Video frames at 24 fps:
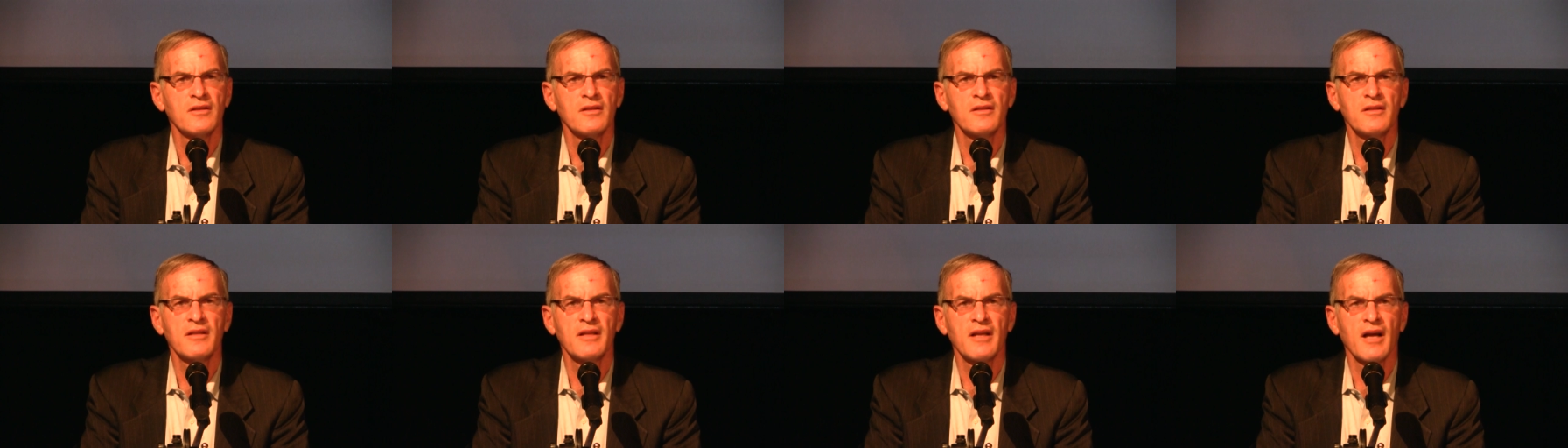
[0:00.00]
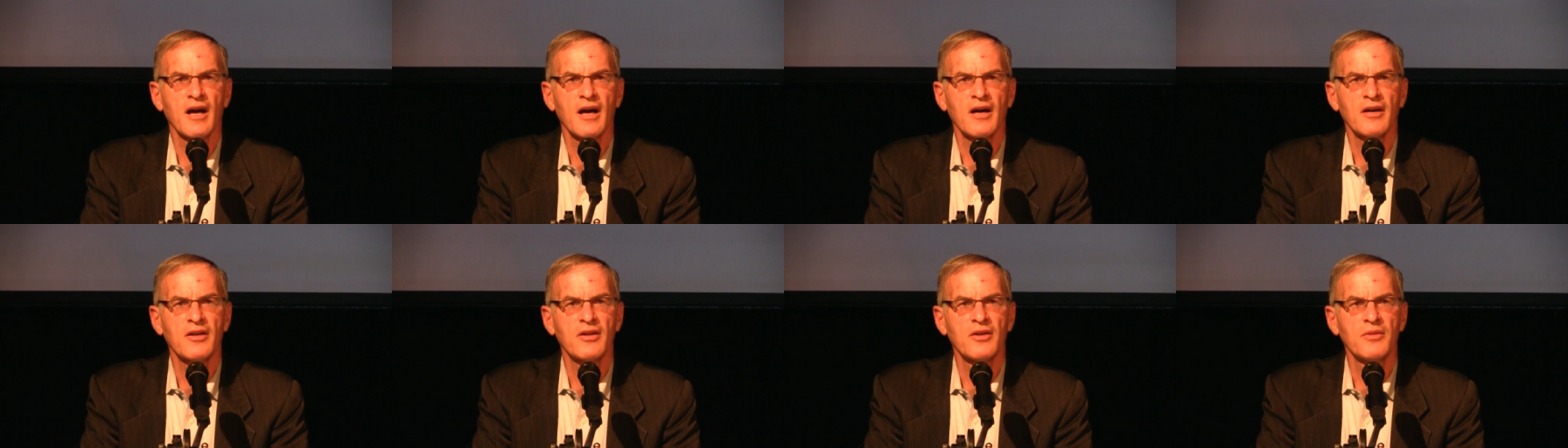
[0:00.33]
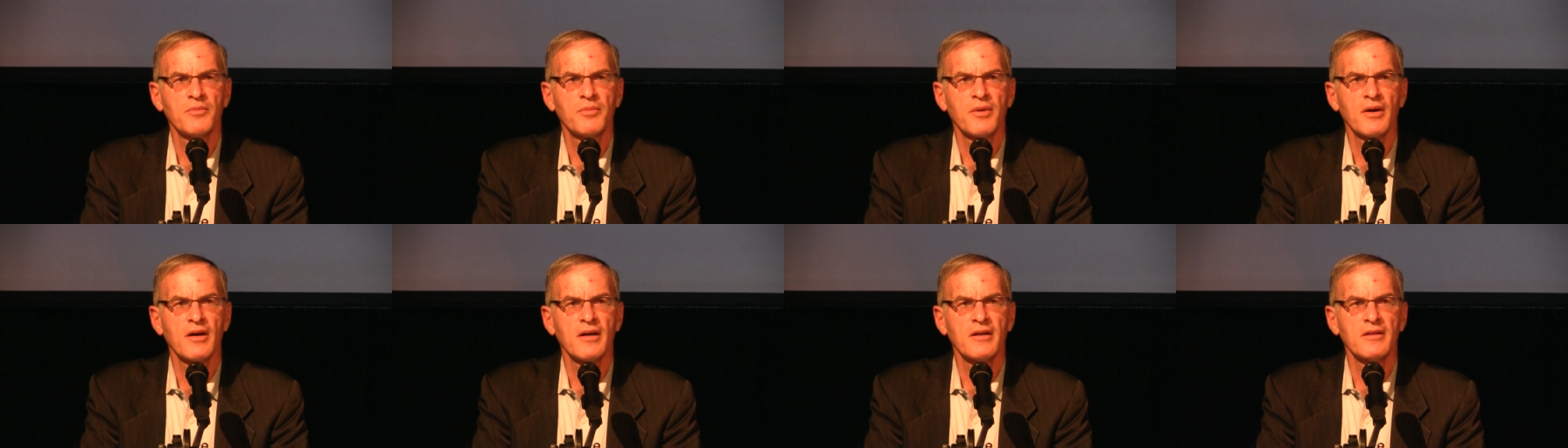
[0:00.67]
in the
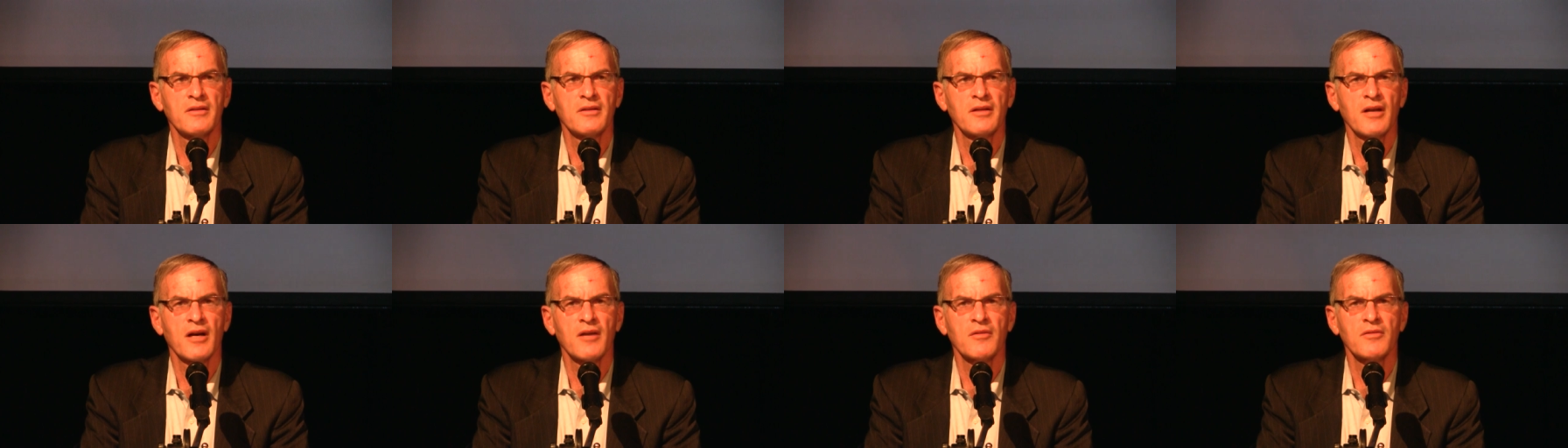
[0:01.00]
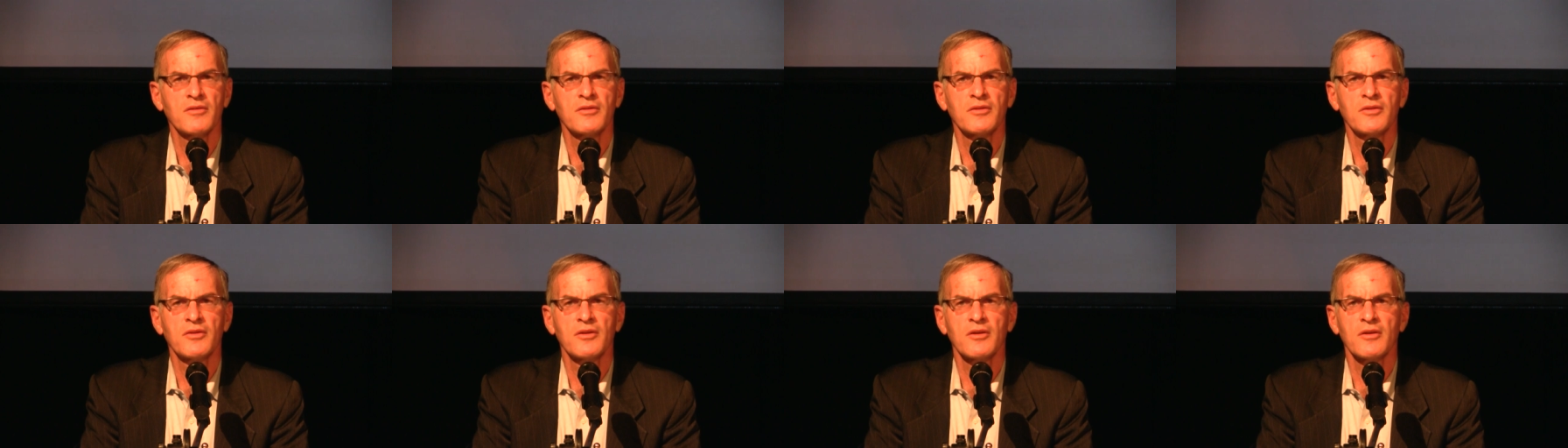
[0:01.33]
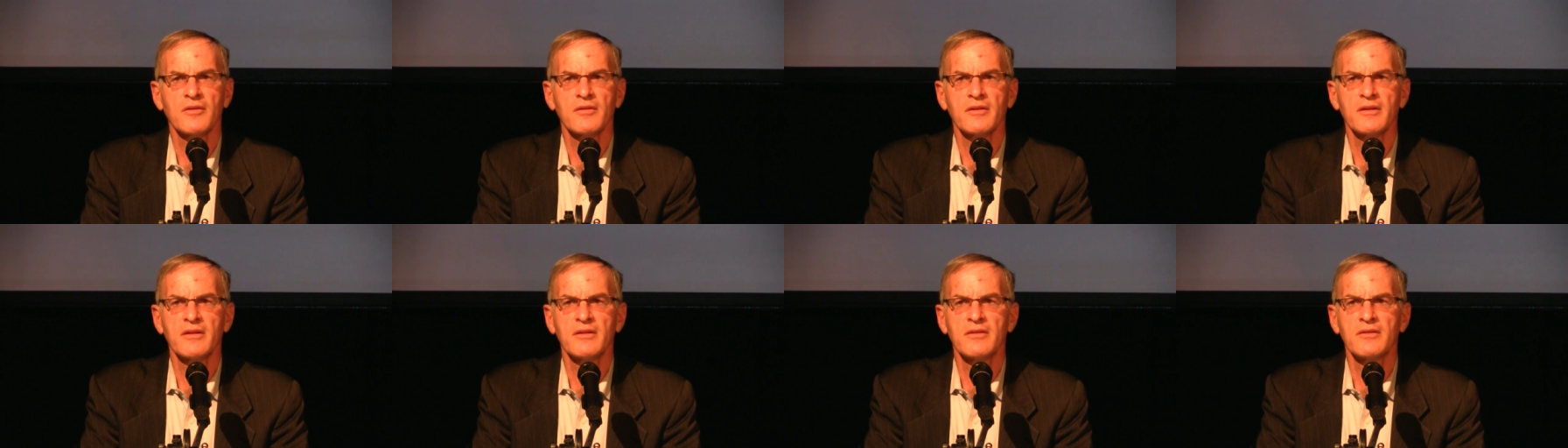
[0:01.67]
occupied
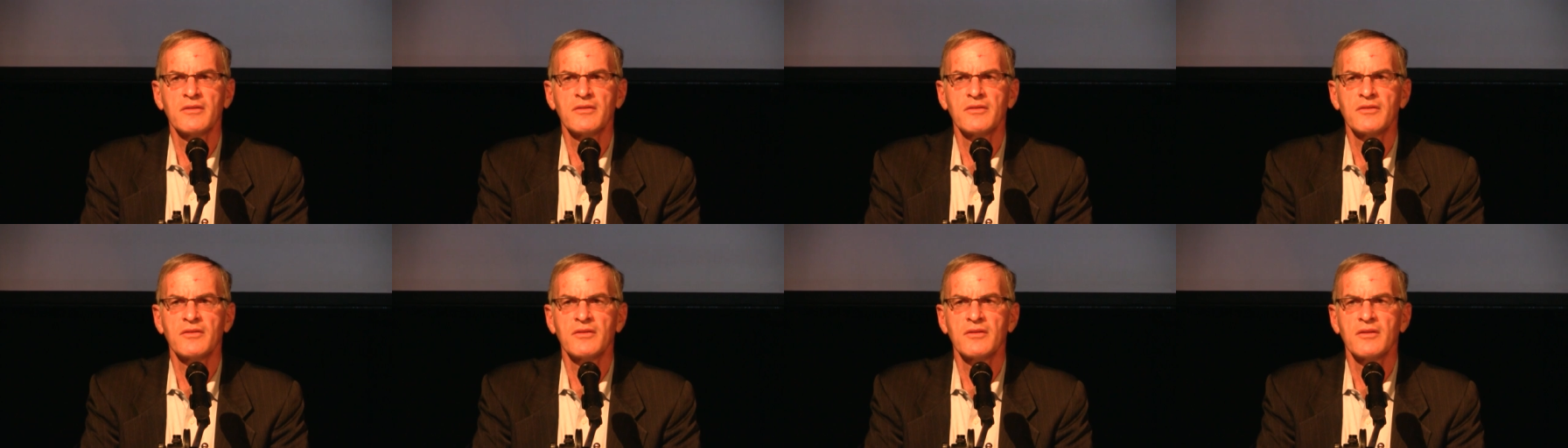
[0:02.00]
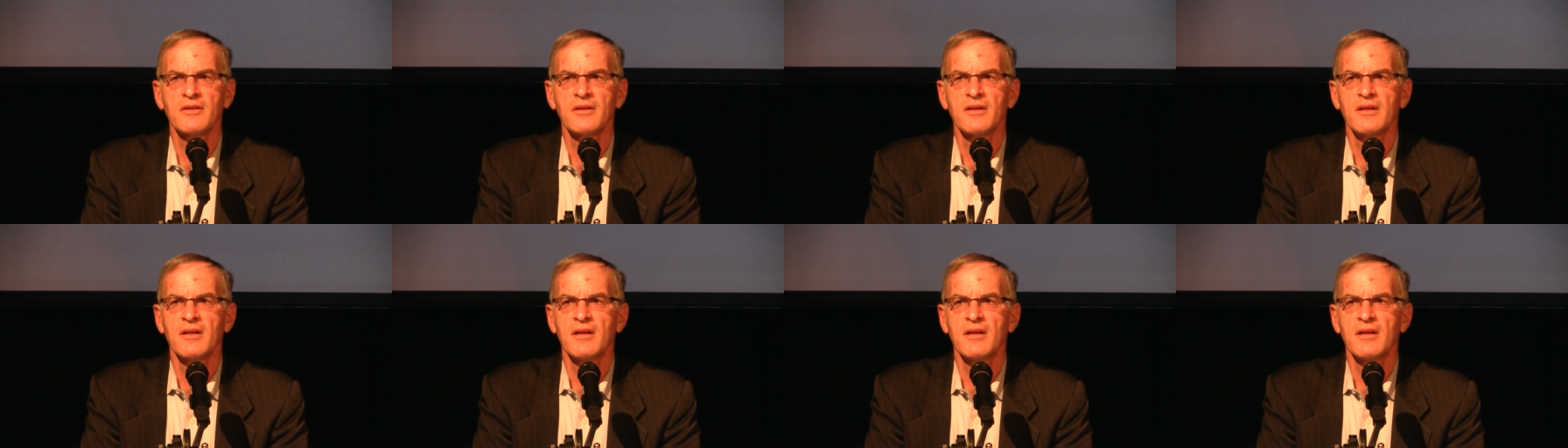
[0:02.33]
territories,